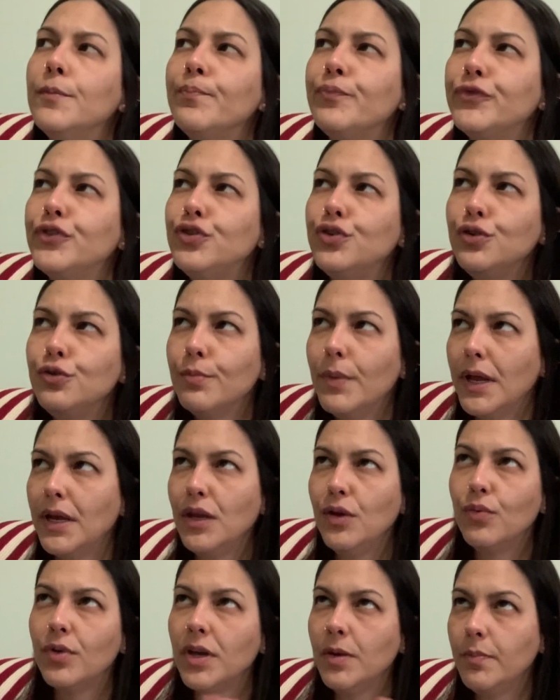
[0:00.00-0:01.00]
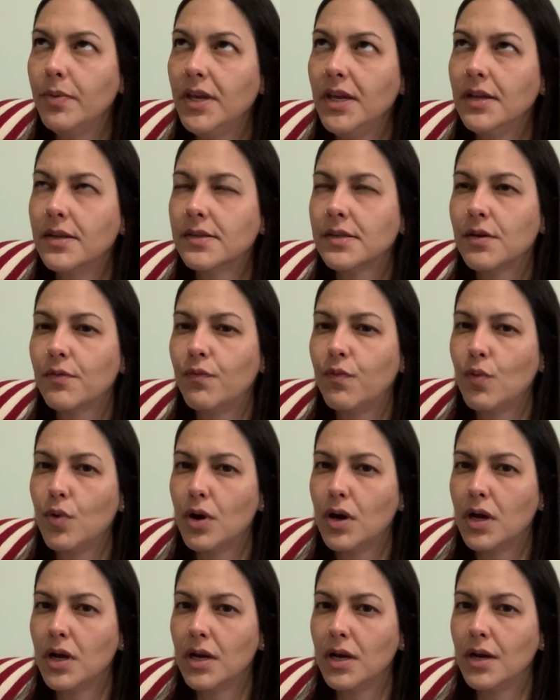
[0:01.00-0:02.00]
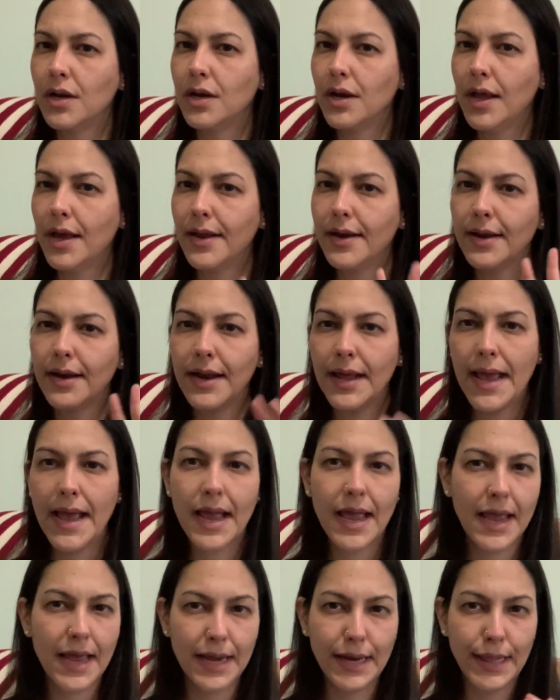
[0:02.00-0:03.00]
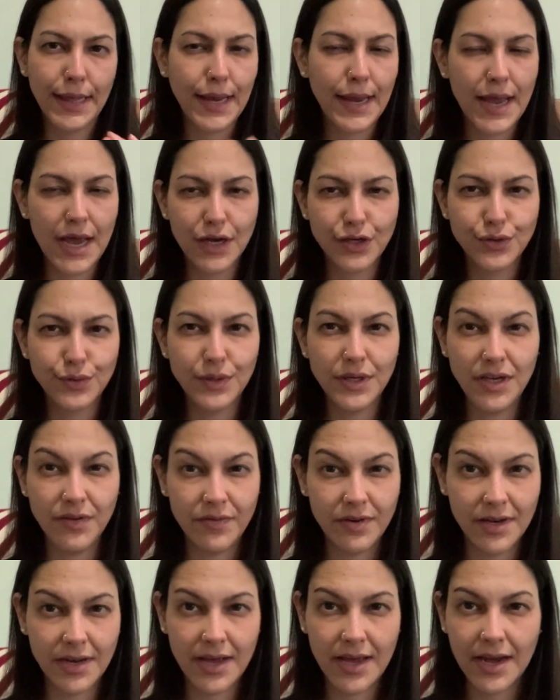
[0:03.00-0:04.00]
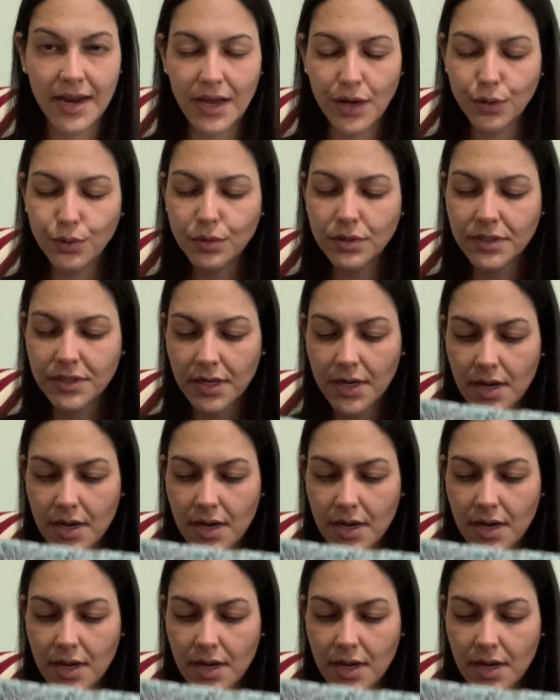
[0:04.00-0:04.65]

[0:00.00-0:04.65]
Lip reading: too many repeats of one, and then I kind of like had to even that out.